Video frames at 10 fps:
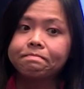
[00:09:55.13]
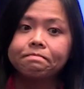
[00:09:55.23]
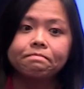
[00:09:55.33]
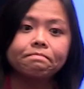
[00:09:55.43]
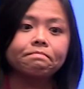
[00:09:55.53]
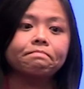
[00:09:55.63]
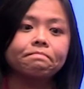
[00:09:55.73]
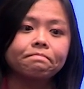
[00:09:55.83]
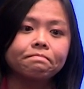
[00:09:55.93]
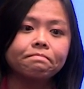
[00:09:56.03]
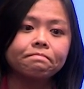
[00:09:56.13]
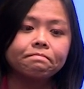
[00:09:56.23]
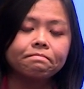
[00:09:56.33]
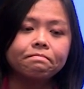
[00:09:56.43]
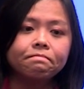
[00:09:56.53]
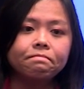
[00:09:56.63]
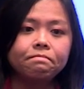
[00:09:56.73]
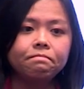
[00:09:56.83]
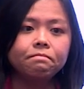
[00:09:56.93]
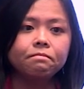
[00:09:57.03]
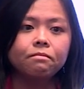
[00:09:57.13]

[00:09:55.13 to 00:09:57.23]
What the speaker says: Nobody speaks.